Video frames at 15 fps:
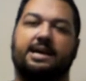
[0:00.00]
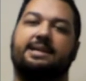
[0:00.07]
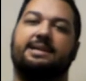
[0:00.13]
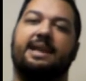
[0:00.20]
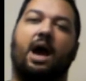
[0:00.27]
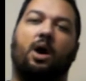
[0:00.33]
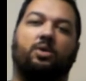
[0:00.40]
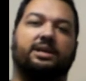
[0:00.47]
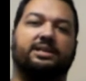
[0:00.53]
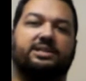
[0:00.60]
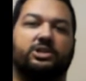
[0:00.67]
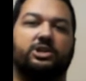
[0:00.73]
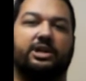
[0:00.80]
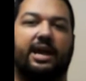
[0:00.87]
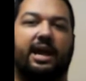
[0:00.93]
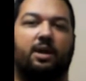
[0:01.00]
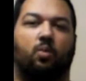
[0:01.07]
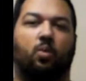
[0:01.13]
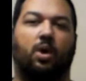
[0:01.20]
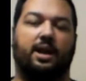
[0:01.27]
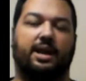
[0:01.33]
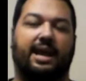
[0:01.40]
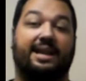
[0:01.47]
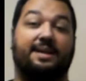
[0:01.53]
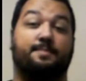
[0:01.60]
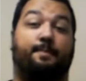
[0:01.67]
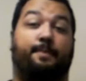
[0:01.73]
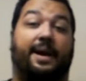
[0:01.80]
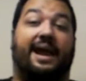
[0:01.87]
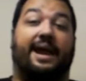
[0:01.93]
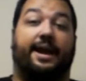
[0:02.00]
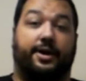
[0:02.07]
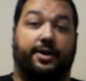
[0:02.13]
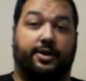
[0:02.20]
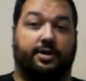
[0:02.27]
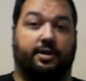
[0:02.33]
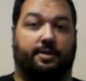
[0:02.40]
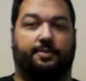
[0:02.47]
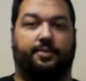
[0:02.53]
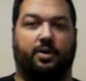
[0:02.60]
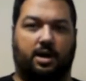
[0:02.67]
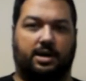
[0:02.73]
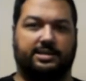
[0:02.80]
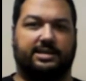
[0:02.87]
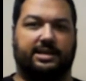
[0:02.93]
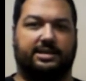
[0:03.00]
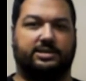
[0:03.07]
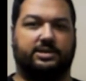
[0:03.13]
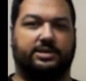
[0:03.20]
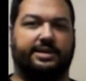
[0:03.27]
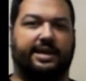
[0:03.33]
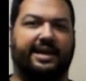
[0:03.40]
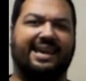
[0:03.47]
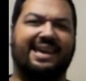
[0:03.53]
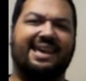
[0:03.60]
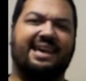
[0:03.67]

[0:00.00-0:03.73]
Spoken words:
Now let's look at what an impaired process looks like.